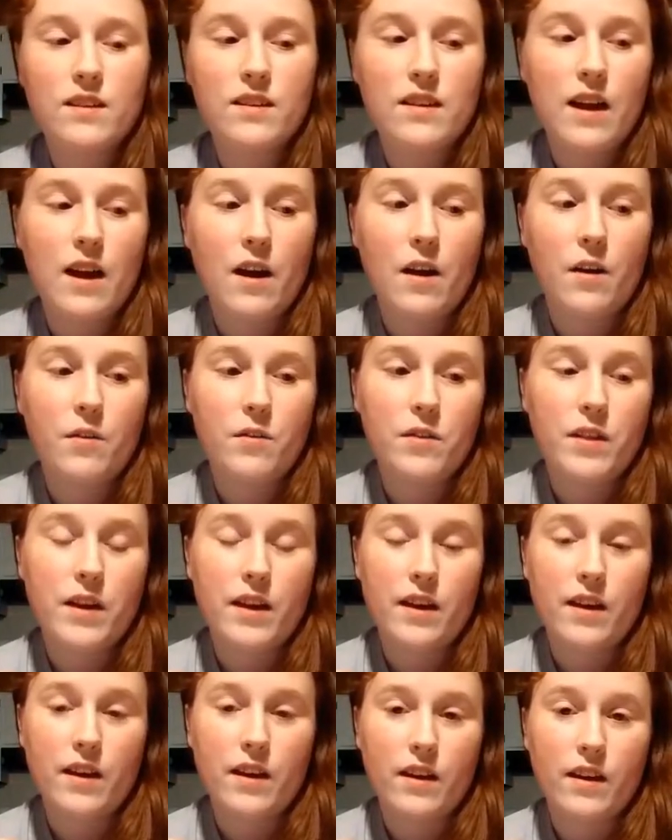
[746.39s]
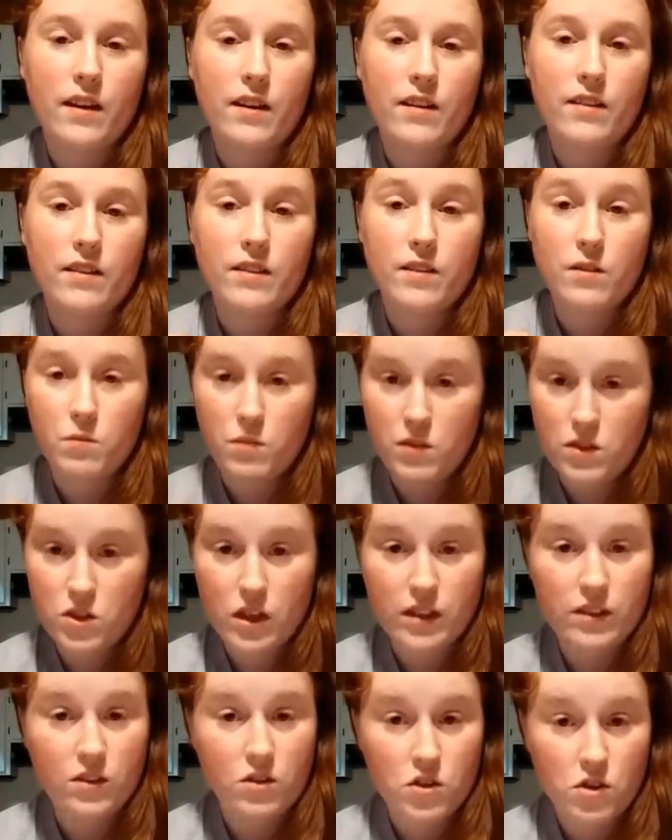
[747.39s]
how they
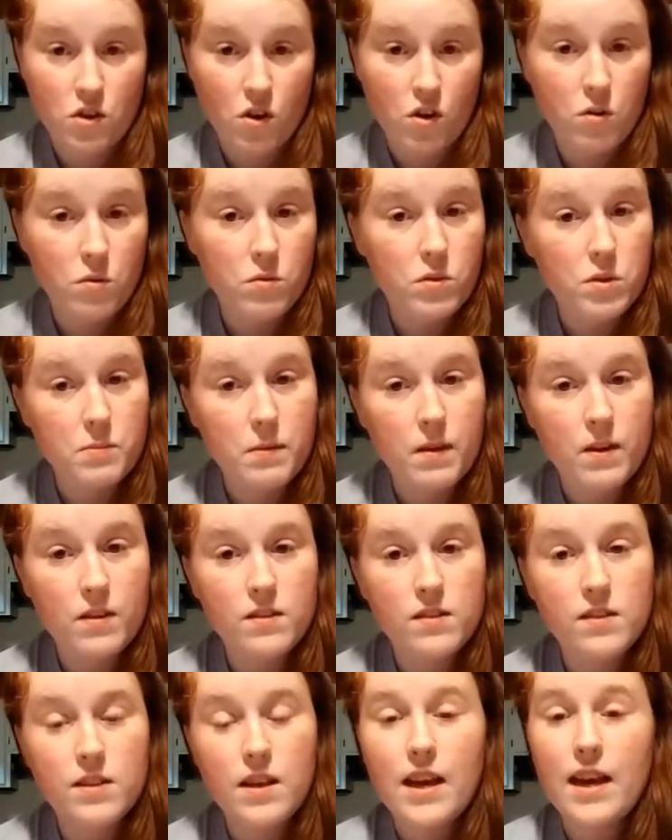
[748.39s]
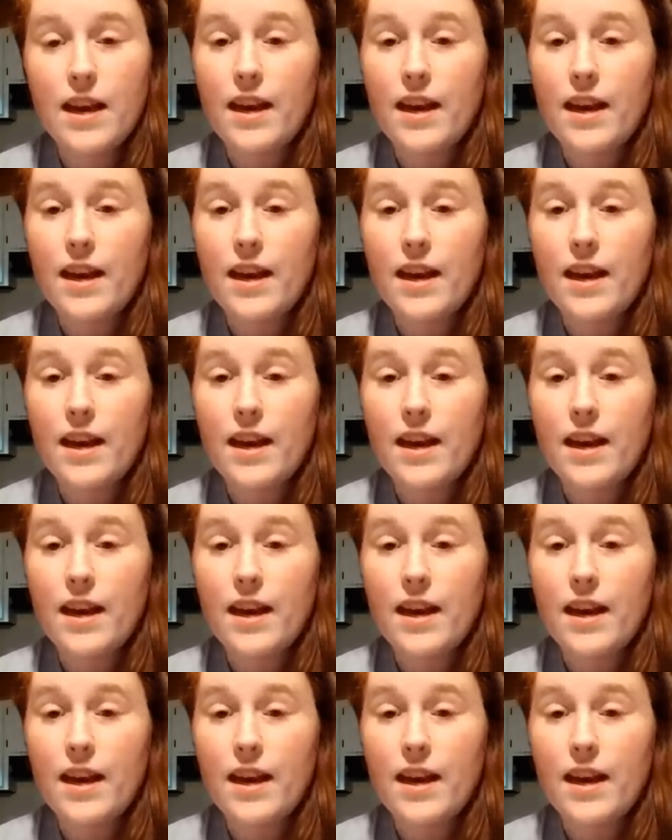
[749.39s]
check their startle response.